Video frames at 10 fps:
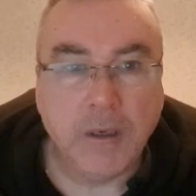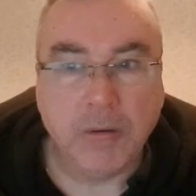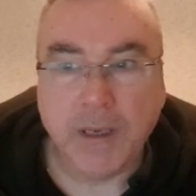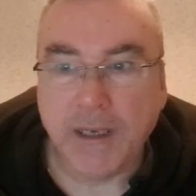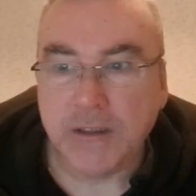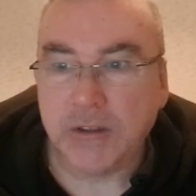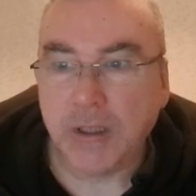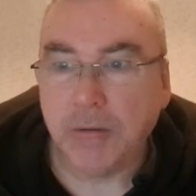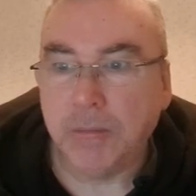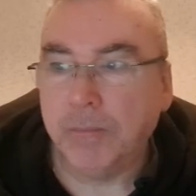Okay,
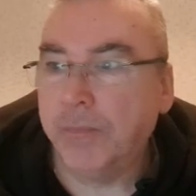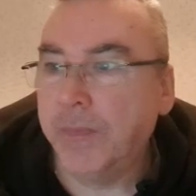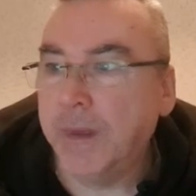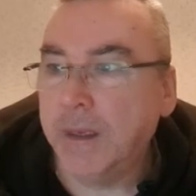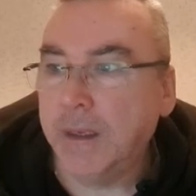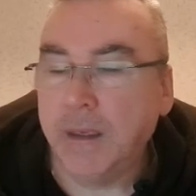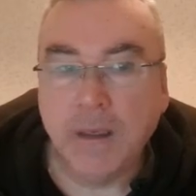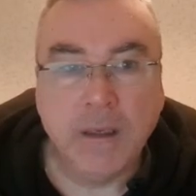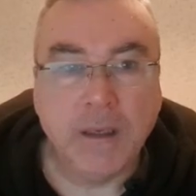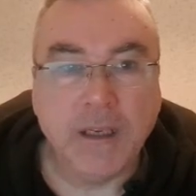so
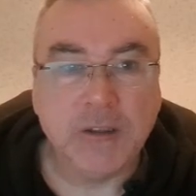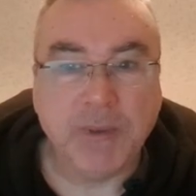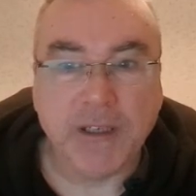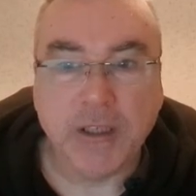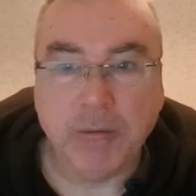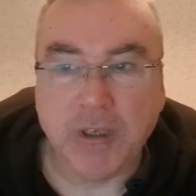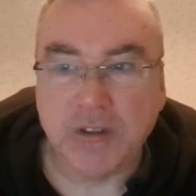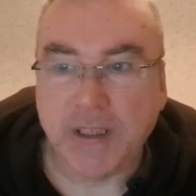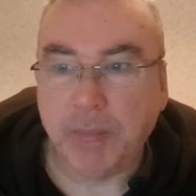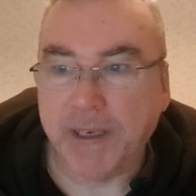here's my
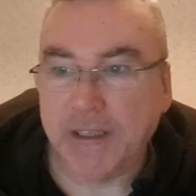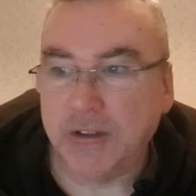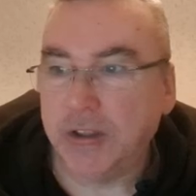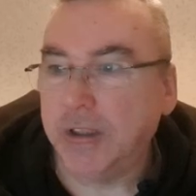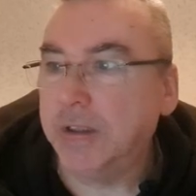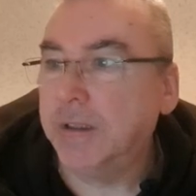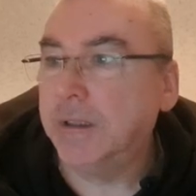QRZ page.